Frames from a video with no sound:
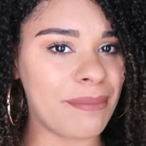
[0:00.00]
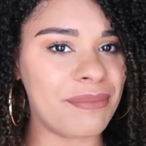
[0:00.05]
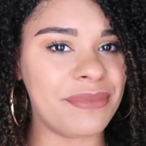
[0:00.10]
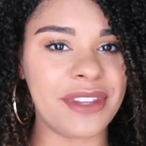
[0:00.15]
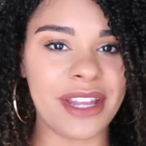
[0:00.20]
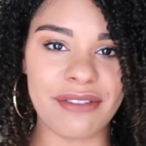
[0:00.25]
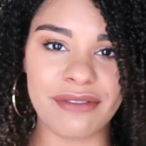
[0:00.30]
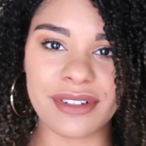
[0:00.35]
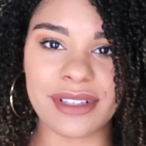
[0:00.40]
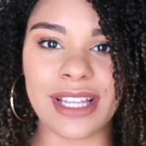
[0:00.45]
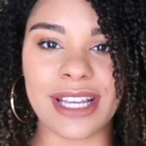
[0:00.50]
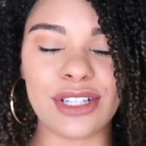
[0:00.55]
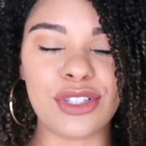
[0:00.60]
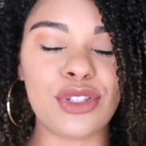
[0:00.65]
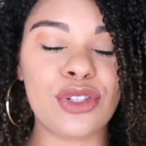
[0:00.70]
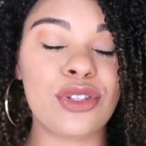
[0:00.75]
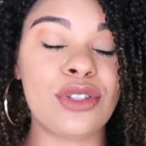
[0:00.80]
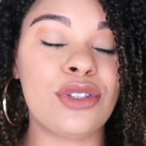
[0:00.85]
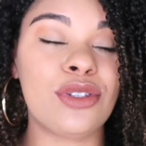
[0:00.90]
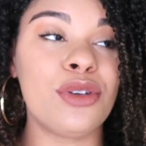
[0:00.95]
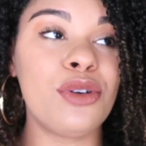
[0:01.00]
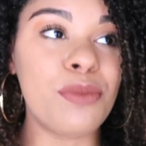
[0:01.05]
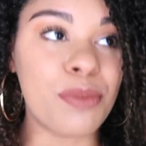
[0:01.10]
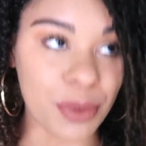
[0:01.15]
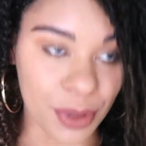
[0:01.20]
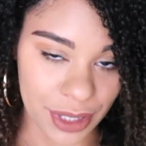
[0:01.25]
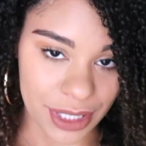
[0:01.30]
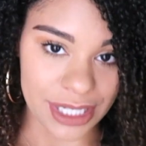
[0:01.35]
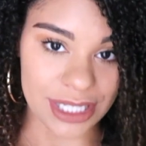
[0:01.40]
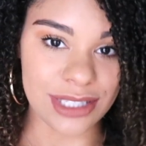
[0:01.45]
I'm never like
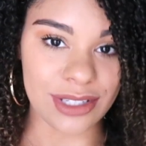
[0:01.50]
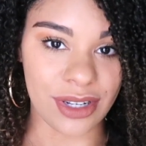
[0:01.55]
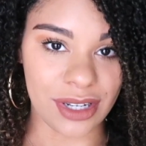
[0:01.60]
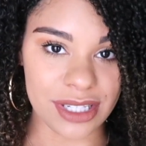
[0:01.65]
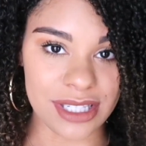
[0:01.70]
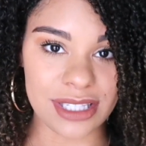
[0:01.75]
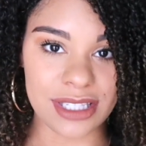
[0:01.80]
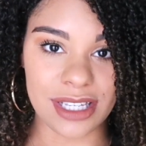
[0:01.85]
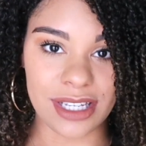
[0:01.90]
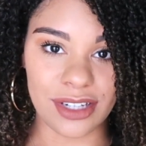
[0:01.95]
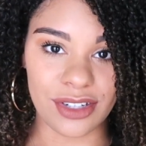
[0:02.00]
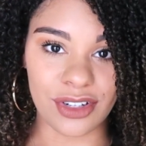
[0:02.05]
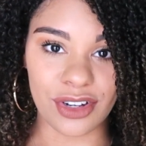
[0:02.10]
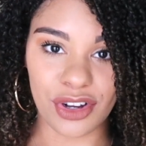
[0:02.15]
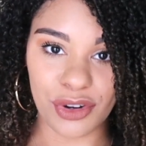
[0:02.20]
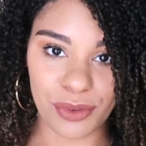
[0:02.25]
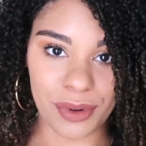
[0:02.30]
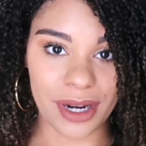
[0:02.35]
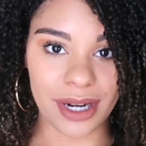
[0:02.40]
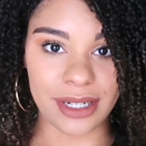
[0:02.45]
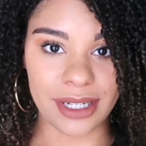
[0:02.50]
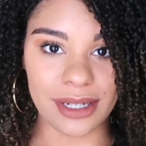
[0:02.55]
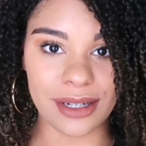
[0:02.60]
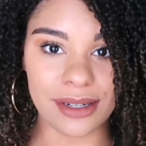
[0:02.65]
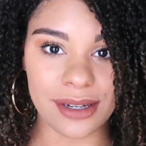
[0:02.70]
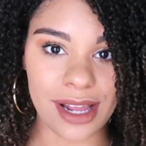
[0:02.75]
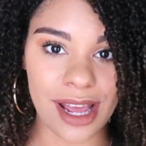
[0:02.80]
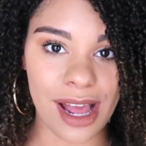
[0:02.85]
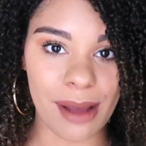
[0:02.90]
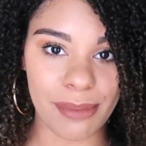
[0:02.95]
super exhausted, you know, where I need a
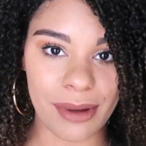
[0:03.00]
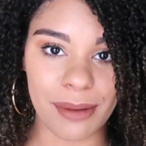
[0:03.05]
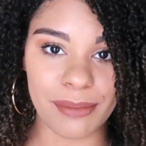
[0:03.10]
nap.